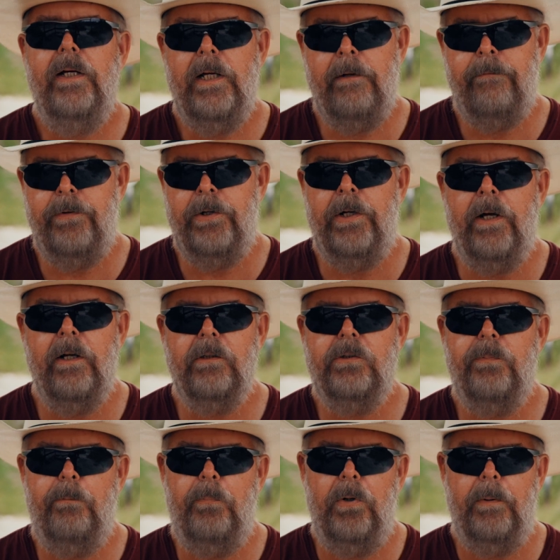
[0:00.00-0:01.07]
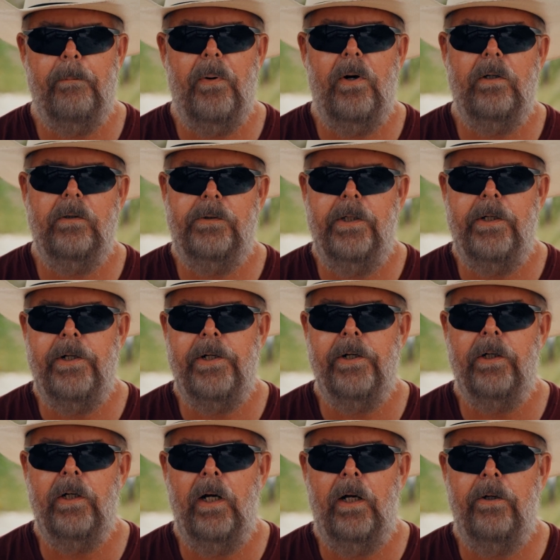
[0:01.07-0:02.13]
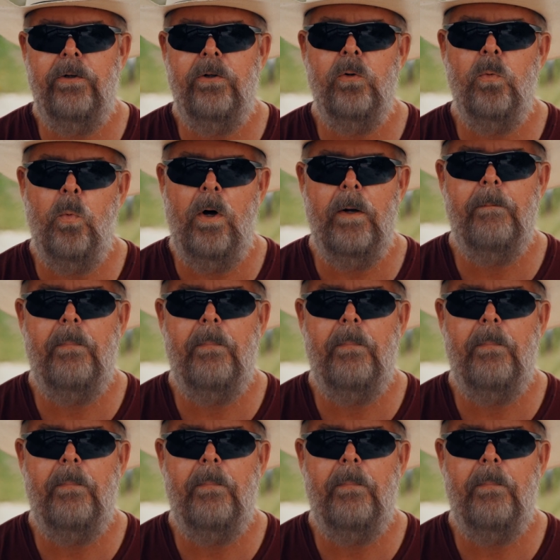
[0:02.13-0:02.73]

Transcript: If you're gonna put parts into your gun, do one